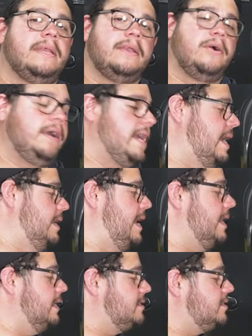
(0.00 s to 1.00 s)
we can go ahead
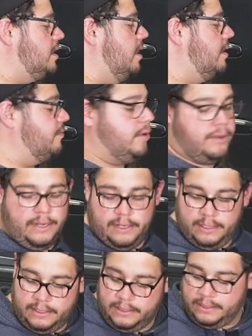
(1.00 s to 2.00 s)
and install our
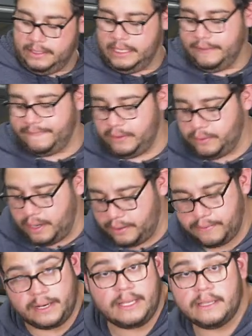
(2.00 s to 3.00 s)
rotor. If you are
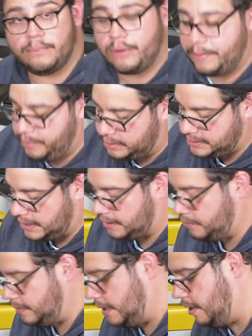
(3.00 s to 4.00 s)
running the Brembos
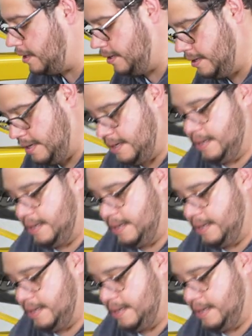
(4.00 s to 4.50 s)
like we are,